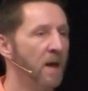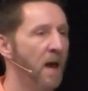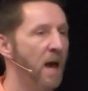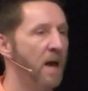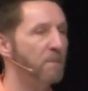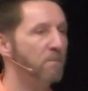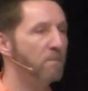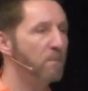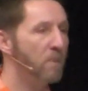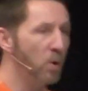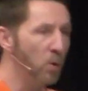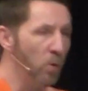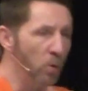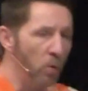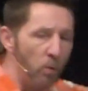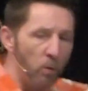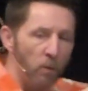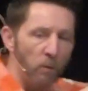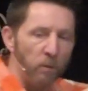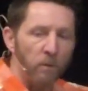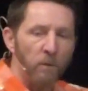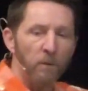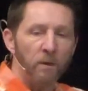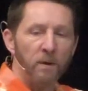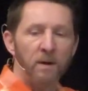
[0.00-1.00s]
and
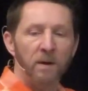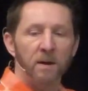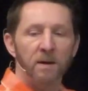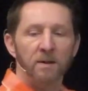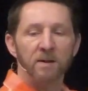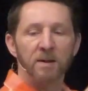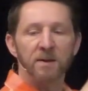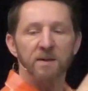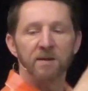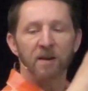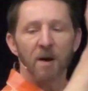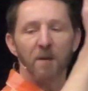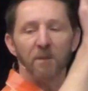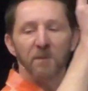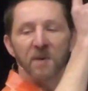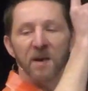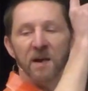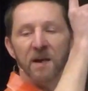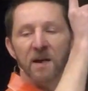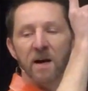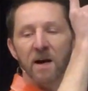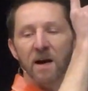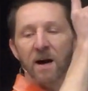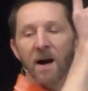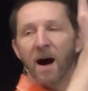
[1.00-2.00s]
move to
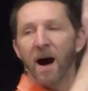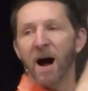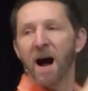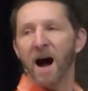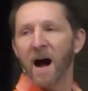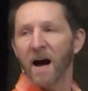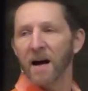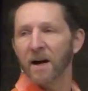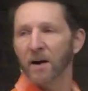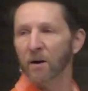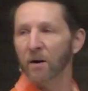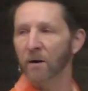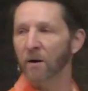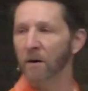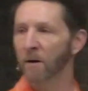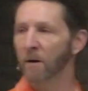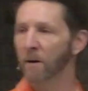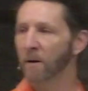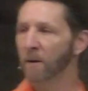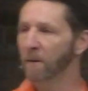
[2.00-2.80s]
something higher.